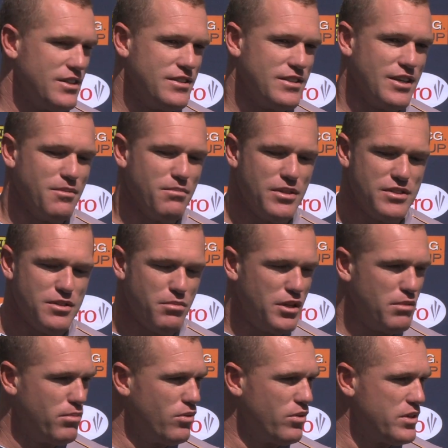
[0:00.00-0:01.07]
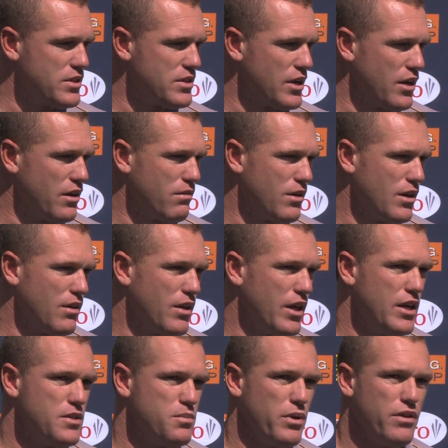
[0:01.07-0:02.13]
He's a big boy, so
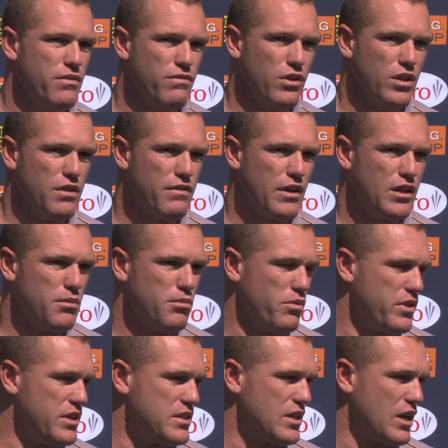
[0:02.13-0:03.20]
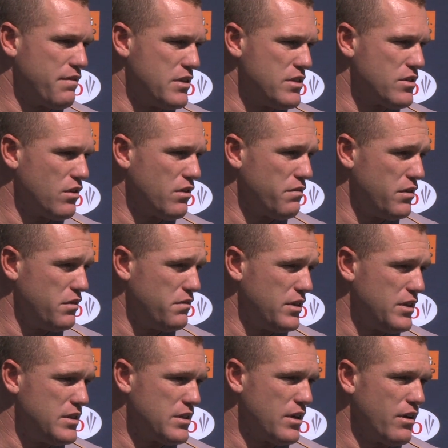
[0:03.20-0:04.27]
he's been really valuable with his stuff inside
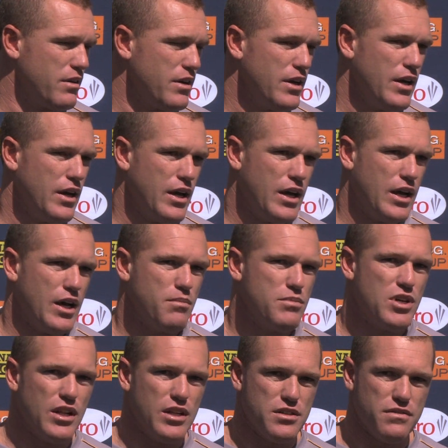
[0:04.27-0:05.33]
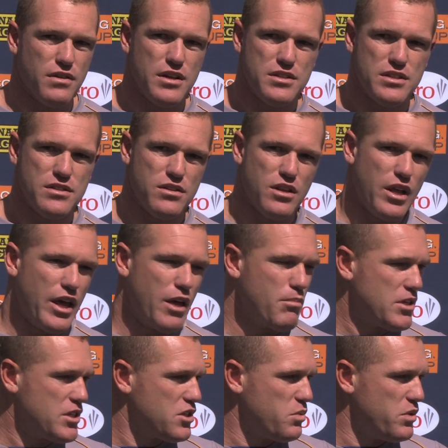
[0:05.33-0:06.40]
50. So, challenge for us is, you know, how
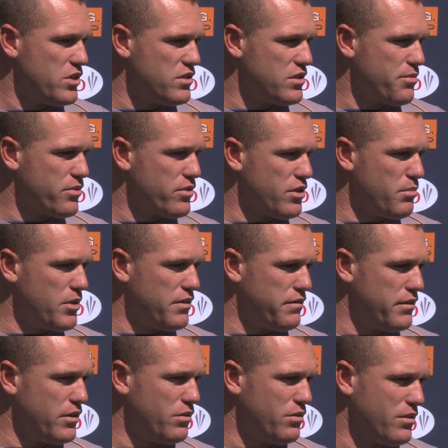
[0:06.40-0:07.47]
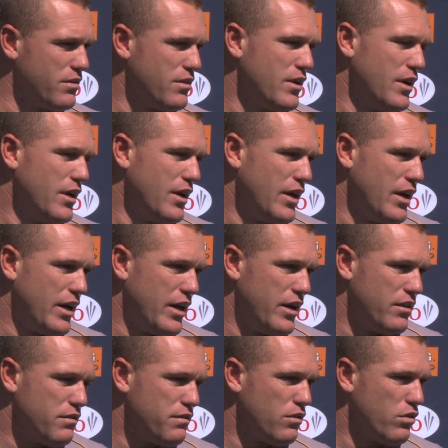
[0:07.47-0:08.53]
much do we use him through the midfield and
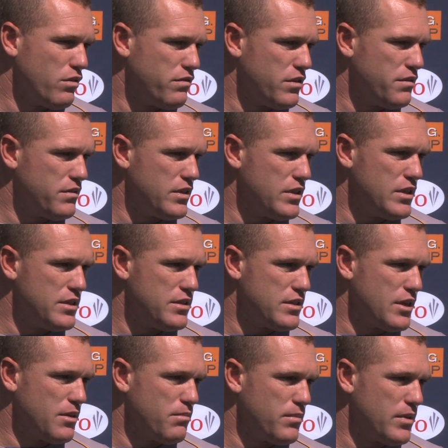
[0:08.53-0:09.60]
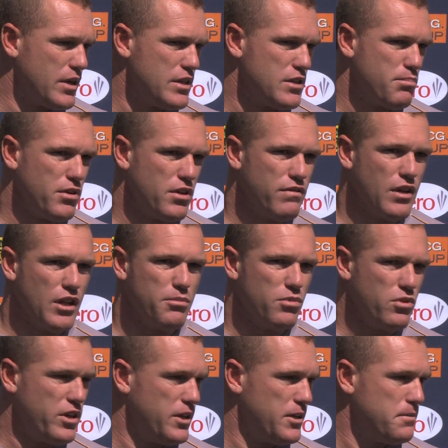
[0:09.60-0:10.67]
in the forward 50? He's a pretty
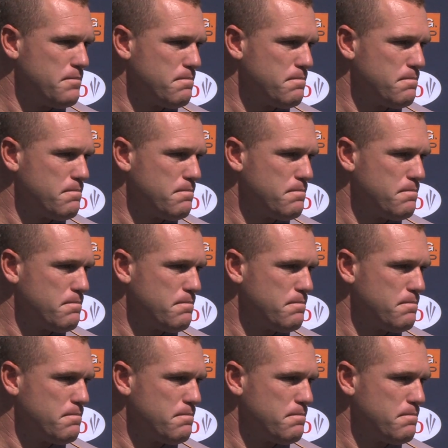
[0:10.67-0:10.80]
valuable kid.